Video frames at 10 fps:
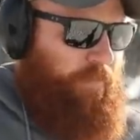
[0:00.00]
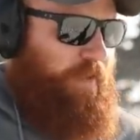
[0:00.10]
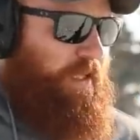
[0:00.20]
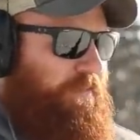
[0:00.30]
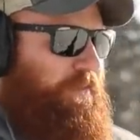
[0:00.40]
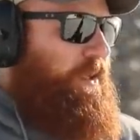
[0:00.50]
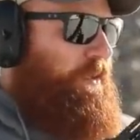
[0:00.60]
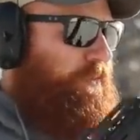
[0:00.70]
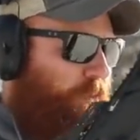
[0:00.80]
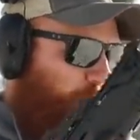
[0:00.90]
these
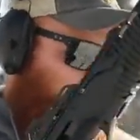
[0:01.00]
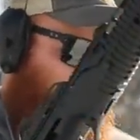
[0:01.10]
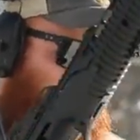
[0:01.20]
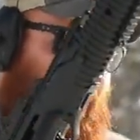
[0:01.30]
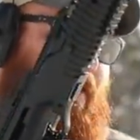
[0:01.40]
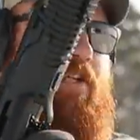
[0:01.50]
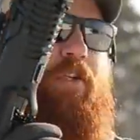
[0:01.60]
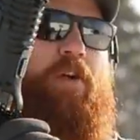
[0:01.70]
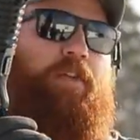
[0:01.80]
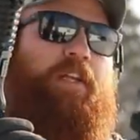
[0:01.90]
super janky,
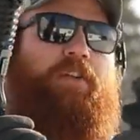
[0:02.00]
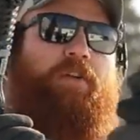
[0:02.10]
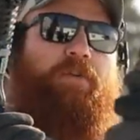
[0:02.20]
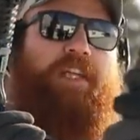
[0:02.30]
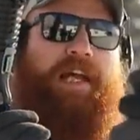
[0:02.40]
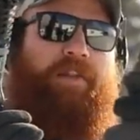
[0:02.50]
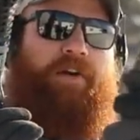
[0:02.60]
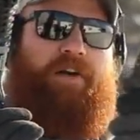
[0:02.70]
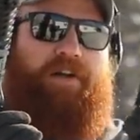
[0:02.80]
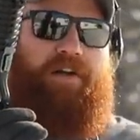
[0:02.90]
clearly glued together